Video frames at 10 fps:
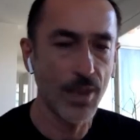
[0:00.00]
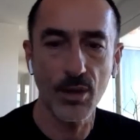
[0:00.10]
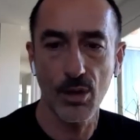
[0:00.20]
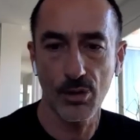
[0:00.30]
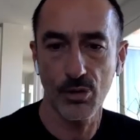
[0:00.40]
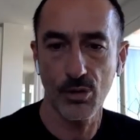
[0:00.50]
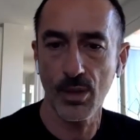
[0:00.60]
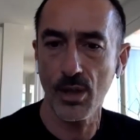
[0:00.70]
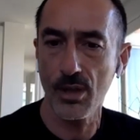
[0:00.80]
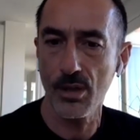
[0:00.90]
one
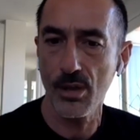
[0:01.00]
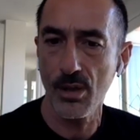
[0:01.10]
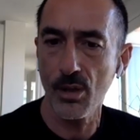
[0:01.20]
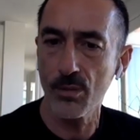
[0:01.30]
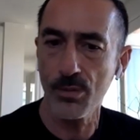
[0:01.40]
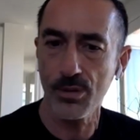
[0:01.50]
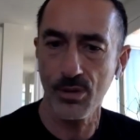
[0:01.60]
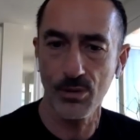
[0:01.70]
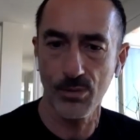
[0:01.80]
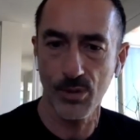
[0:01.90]
costume almost
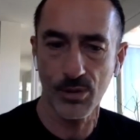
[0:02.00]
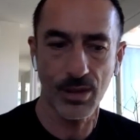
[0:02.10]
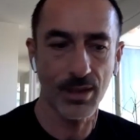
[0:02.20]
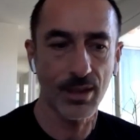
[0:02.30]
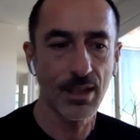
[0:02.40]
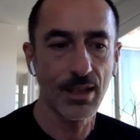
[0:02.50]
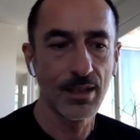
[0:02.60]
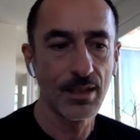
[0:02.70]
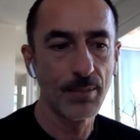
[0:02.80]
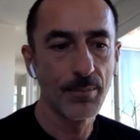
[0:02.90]
no music.
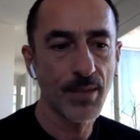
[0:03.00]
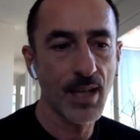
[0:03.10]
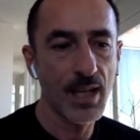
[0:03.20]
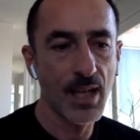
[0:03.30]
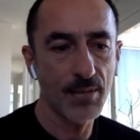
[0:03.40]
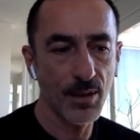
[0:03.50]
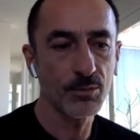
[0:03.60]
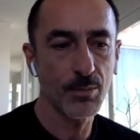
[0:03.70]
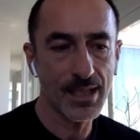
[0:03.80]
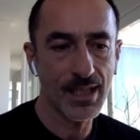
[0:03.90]
And I
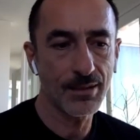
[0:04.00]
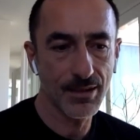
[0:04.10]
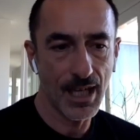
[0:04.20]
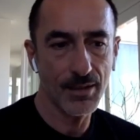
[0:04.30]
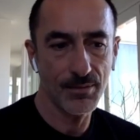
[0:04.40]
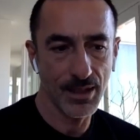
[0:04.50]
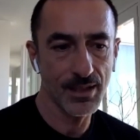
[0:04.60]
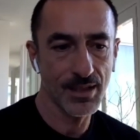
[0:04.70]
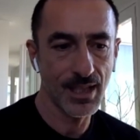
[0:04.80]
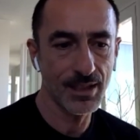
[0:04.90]
found myself diving
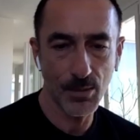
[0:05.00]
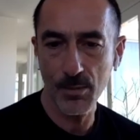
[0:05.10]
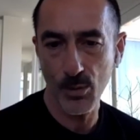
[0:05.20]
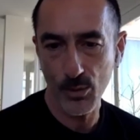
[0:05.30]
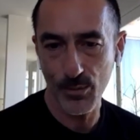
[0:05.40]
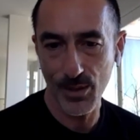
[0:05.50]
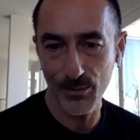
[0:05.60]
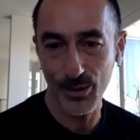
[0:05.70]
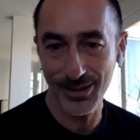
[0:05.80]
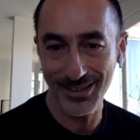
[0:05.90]
inside my most
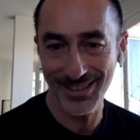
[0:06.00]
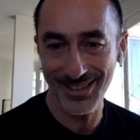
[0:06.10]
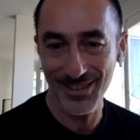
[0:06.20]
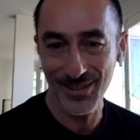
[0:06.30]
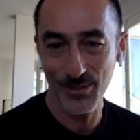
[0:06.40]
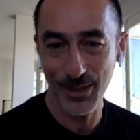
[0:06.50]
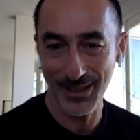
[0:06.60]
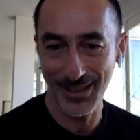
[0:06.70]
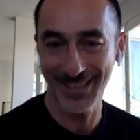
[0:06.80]
favorite work.